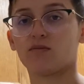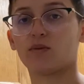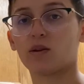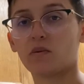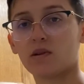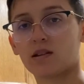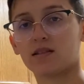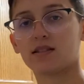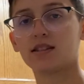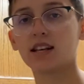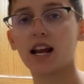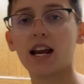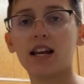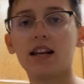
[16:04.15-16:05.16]
We wouldn't
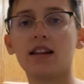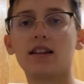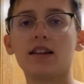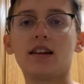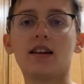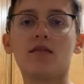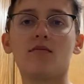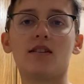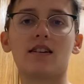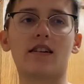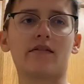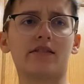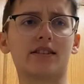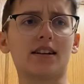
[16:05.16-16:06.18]
say anything. We didn't
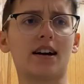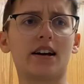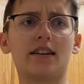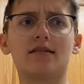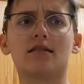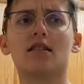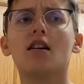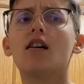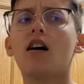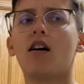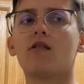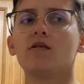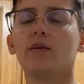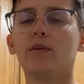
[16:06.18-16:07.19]
have signs.
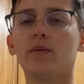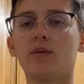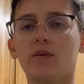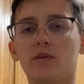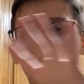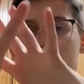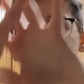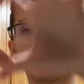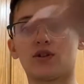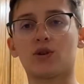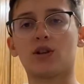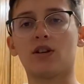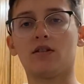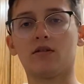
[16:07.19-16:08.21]
All we would do is just
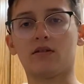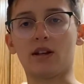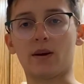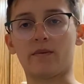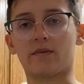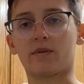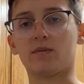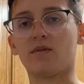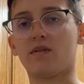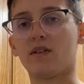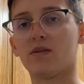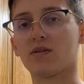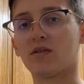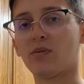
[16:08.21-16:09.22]
shield them from the
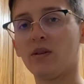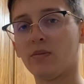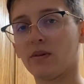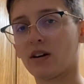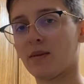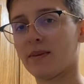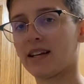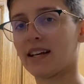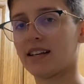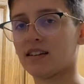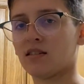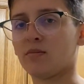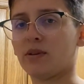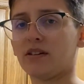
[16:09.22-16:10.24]
views of people coming
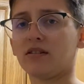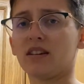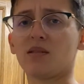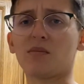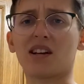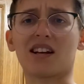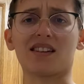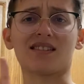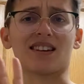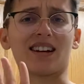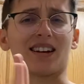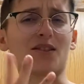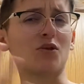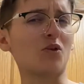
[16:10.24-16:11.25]
into the building, because,
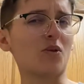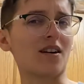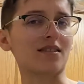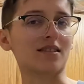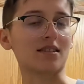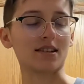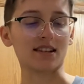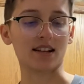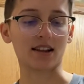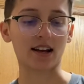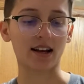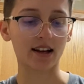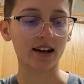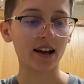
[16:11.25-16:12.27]
like, who wants to see
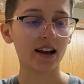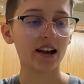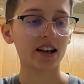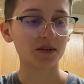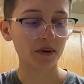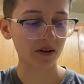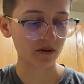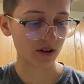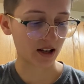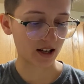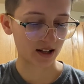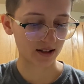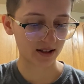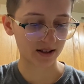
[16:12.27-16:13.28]
that? Especially
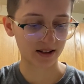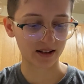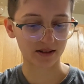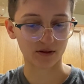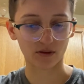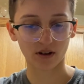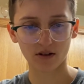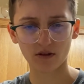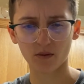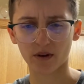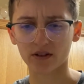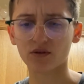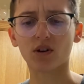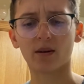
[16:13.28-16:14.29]
kids. So they're the
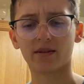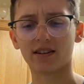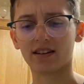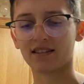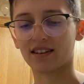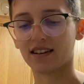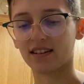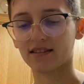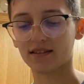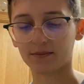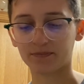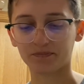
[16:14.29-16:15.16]
ones traumatizing kids.